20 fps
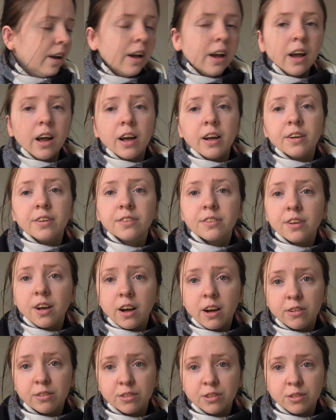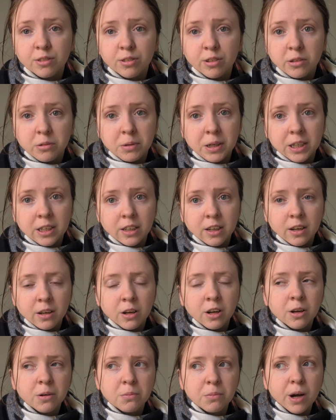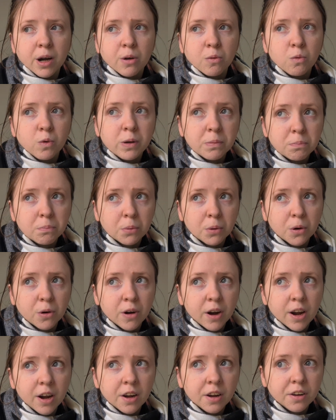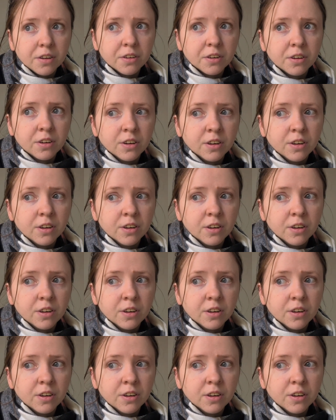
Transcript: and after filming my whip parade